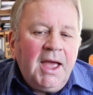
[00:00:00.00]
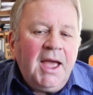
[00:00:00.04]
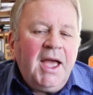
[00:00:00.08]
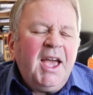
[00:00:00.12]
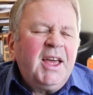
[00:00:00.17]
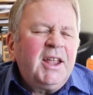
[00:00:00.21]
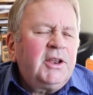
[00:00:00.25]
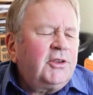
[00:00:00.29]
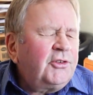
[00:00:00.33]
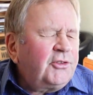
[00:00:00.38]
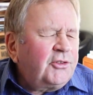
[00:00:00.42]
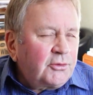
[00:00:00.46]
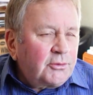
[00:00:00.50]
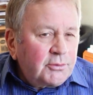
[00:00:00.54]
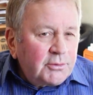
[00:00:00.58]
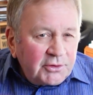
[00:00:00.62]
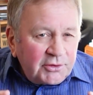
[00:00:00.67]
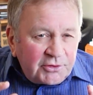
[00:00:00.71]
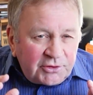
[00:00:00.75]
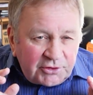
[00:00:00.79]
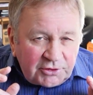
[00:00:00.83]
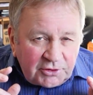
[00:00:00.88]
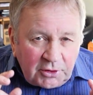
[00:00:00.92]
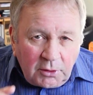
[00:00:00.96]
And as a
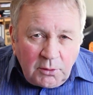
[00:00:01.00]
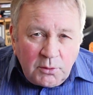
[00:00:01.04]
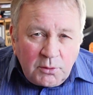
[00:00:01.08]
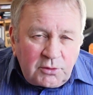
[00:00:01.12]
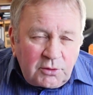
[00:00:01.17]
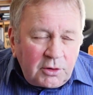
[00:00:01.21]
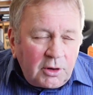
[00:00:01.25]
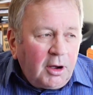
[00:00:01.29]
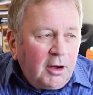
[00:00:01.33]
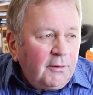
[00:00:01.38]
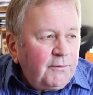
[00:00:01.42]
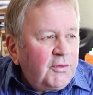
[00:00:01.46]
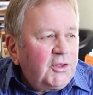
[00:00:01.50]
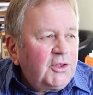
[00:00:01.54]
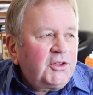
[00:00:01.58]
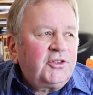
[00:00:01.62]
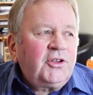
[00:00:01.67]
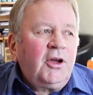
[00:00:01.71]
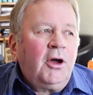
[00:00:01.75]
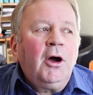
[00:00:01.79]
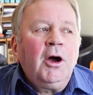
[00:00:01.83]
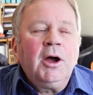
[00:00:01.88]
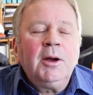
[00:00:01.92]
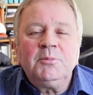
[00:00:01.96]
result of the
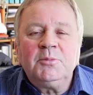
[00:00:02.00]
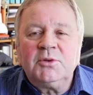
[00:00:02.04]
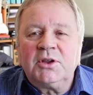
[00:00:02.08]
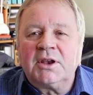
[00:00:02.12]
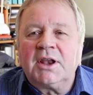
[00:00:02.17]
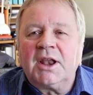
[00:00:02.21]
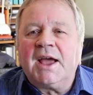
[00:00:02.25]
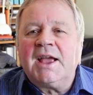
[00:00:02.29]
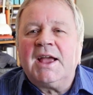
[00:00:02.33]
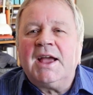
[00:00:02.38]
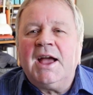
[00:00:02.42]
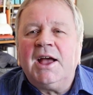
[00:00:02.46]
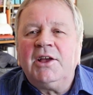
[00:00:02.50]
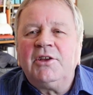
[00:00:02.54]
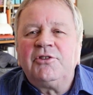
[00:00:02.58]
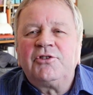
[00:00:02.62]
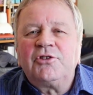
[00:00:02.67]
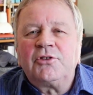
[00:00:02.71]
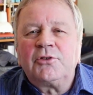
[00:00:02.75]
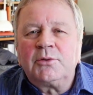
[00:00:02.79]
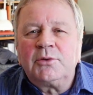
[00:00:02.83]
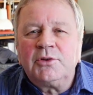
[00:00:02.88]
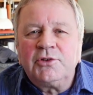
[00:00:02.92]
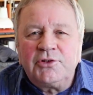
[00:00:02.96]
time delay,
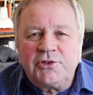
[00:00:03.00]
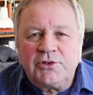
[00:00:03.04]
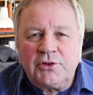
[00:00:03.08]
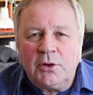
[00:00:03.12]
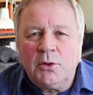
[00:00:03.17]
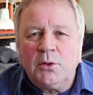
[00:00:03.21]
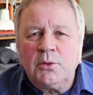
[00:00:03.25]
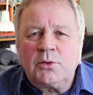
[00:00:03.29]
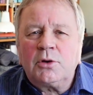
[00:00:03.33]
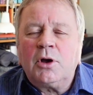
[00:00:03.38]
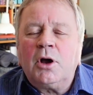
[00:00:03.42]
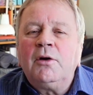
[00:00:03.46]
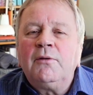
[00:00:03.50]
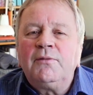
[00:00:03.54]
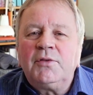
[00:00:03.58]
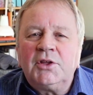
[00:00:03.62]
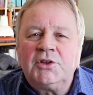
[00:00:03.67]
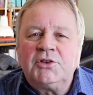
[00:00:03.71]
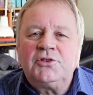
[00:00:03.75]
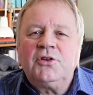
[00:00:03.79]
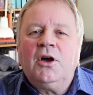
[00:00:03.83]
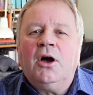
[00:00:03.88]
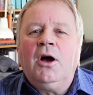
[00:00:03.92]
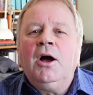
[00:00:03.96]
as a result of
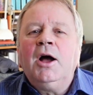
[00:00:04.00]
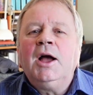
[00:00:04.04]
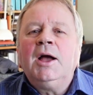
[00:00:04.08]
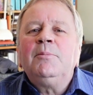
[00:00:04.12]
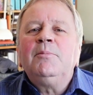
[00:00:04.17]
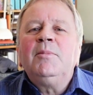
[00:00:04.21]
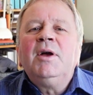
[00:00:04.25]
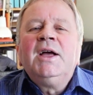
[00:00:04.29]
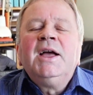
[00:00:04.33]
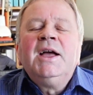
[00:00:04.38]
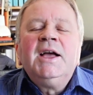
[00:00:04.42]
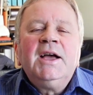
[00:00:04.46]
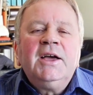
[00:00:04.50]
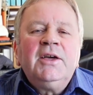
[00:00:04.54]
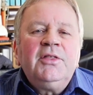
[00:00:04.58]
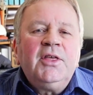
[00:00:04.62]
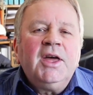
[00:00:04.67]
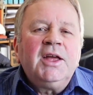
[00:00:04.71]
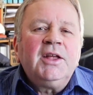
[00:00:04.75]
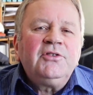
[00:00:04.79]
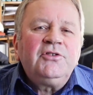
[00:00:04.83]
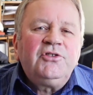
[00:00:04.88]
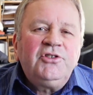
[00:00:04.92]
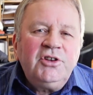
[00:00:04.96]
the time
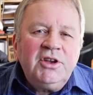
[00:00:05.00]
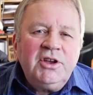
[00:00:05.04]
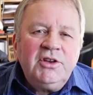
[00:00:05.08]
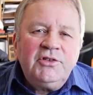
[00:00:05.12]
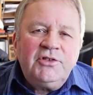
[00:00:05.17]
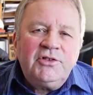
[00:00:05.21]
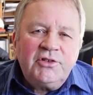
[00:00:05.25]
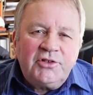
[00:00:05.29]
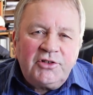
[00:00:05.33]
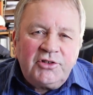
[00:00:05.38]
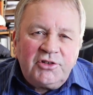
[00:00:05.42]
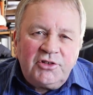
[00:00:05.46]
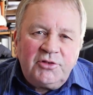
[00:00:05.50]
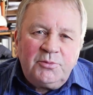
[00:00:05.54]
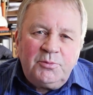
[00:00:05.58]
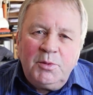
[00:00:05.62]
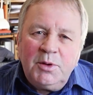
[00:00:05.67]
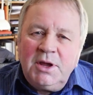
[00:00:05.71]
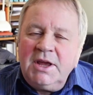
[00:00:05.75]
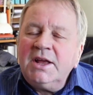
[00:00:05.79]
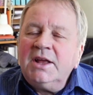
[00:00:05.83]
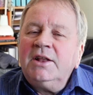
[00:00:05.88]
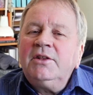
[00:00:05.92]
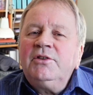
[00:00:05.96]
that Jesus
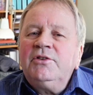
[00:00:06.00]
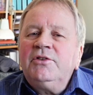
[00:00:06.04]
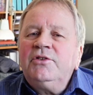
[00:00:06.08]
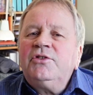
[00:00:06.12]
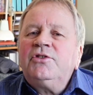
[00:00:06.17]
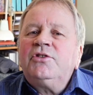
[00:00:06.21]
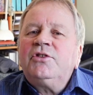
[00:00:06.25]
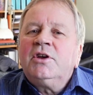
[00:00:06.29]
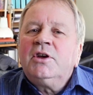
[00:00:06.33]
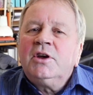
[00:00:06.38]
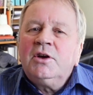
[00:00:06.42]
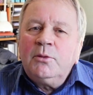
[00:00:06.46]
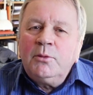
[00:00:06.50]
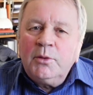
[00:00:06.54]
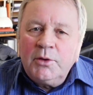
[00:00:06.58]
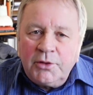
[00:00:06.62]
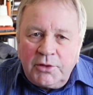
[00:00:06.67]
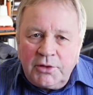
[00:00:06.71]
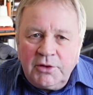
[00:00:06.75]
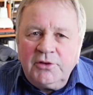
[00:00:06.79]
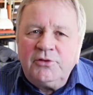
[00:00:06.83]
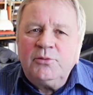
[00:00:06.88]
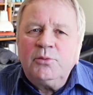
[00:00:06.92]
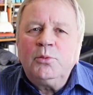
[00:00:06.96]
spends with
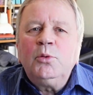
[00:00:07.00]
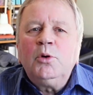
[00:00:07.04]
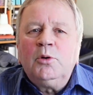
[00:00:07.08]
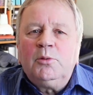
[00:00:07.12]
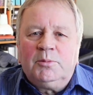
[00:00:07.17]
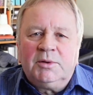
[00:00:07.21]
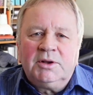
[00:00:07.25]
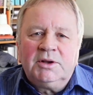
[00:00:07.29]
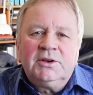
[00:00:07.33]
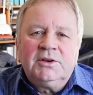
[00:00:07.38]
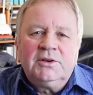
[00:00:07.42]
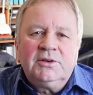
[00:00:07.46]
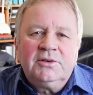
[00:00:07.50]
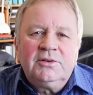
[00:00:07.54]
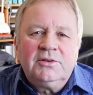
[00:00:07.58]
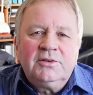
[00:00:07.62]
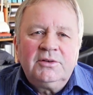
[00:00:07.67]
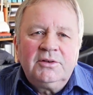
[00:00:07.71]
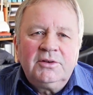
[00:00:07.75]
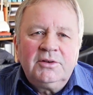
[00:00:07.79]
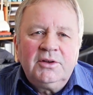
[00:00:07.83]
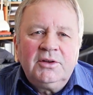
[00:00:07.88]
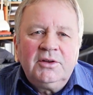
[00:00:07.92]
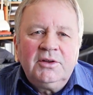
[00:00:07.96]
this woman
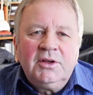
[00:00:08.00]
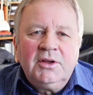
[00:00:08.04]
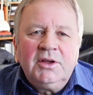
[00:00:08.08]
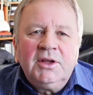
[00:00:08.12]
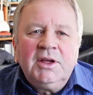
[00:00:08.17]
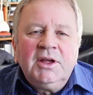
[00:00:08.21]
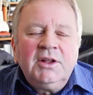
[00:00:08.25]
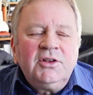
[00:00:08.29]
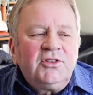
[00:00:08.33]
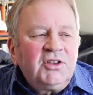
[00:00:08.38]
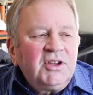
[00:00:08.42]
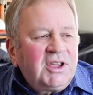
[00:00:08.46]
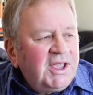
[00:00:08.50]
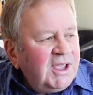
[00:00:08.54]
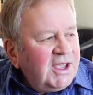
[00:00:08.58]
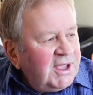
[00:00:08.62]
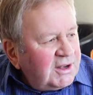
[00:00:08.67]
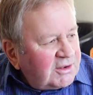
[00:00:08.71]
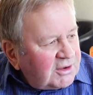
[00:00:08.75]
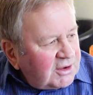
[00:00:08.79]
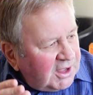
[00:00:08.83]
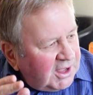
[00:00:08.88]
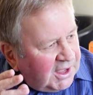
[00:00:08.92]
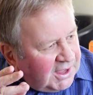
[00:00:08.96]
to
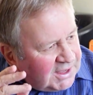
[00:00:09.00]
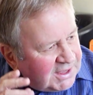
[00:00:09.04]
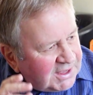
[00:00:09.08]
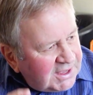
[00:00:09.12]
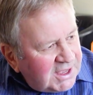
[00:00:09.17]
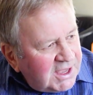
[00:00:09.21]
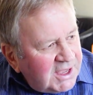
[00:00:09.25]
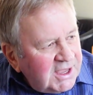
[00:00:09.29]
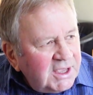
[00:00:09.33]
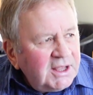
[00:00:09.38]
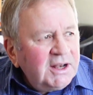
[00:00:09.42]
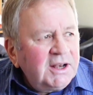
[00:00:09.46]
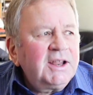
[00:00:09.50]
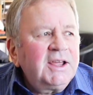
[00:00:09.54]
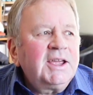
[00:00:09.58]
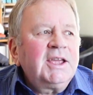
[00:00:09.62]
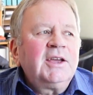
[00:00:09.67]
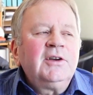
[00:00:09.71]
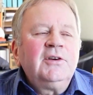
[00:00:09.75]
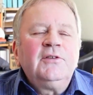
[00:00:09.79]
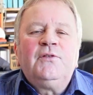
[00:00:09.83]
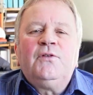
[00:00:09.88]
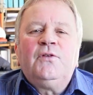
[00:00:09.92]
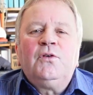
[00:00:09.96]
get a
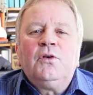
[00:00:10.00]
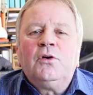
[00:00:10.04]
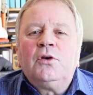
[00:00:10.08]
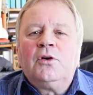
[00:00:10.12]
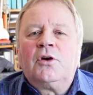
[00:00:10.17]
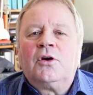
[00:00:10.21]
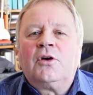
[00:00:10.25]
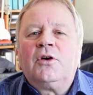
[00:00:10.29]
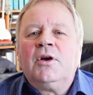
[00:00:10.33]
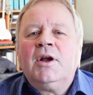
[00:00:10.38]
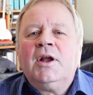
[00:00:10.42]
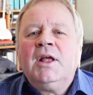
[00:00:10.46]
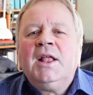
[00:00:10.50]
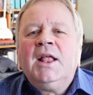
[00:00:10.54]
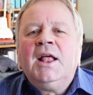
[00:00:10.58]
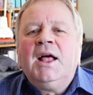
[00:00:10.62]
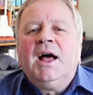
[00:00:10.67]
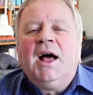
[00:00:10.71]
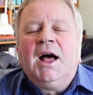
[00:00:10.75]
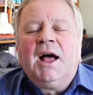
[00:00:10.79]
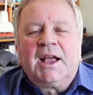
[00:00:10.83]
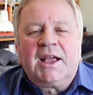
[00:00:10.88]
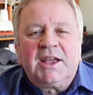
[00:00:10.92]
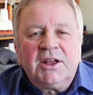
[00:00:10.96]
healing for
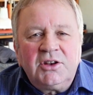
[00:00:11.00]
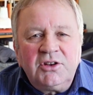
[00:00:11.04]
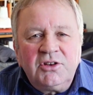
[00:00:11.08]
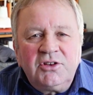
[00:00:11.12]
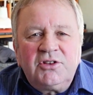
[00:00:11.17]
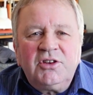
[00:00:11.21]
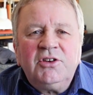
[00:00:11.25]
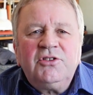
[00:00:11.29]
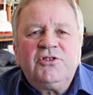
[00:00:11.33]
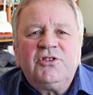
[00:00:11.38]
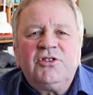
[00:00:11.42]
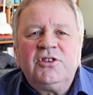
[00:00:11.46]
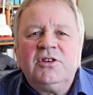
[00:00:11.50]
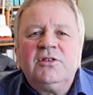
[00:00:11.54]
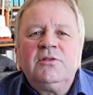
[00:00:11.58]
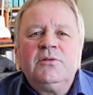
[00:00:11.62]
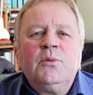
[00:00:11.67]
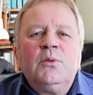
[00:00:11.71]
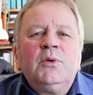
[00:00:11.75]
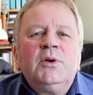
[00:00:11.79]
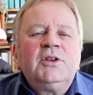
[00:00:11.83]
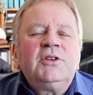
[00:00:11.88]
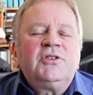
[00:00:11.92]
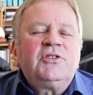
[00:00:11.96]
a
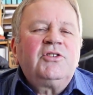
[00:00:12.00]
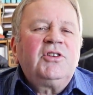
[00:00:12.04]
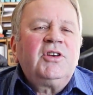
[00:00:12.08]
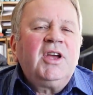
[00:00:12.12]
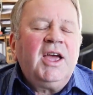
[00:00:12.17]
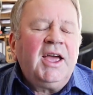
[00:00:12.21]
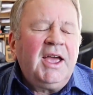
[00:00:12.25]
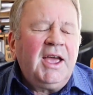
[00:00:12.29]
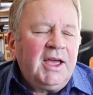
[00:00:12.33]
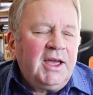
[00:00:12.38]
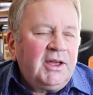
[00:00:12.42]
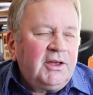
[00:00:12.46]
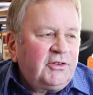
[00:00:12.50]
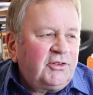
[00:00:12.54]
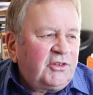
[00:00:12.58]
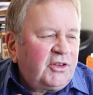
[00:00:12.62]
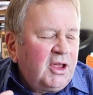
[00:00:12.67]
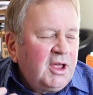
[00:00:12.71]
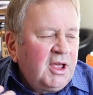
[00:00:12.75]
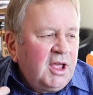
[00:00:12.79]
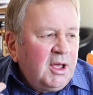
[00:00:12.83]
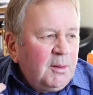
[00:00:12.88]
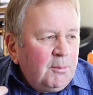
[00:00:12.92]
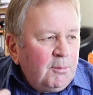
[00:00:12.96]
condition which has
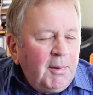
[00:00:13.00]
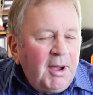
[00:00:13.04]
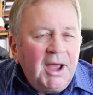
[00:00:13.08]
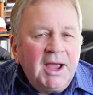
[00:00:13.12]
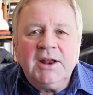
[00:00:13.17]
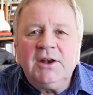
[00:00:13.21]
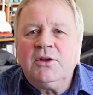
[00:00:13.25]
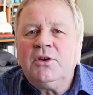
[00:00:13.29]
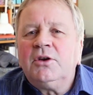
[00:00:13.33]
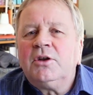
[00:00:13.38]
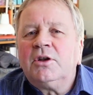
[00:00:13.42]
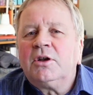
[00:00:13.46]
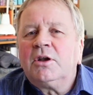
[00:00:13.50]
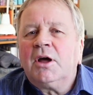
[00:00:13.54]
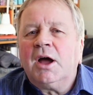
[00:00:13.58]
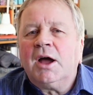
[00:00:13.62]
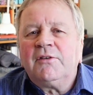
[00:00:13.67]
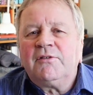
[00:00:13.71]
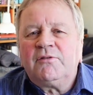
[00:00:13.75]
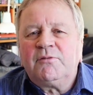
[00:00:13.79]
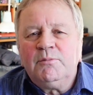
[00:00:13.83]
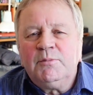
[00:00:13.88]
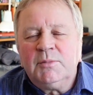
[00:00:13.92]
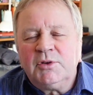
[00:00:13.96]
made her
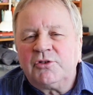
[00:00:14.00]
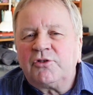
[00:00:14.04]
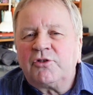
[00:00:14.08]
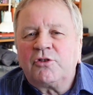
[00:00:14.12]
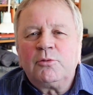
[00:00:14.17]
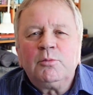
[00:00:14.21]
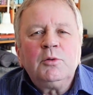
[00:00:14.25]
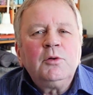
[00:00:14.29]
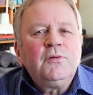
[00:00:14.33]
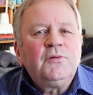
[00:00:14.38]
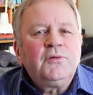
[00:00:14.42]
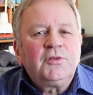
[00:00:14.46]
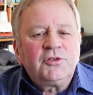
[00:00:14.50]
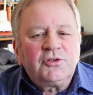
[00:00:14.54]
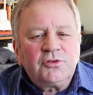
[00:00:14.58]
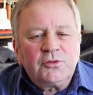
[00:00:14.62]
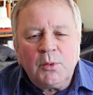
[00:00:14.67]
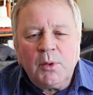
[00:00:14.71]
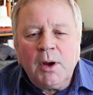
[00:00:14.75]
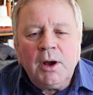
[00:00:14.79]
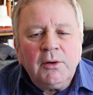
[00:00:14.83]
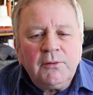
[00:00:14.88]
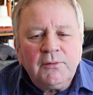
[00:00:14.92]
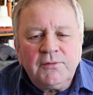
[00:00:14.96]
life miserable for
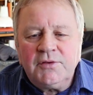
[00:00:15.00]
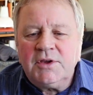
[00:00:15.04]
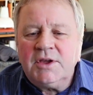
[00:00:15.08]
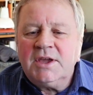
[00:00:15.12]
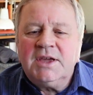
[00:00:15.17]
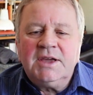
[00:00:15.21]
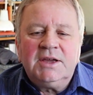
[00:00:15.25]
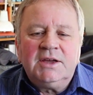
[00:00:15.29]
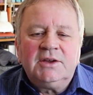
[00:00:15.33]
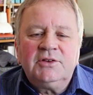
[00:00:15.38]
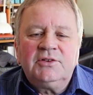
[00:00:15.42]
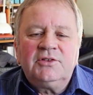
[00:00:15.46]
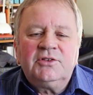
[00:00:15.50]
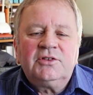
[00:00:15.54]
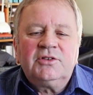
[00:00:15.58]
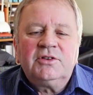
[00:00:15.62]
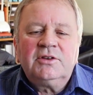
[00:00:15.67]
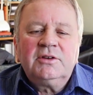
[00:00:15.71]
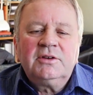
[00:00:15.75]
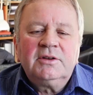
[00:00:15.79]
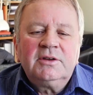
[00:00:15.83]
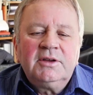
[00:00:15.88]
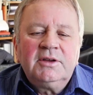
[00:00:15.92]
12 years.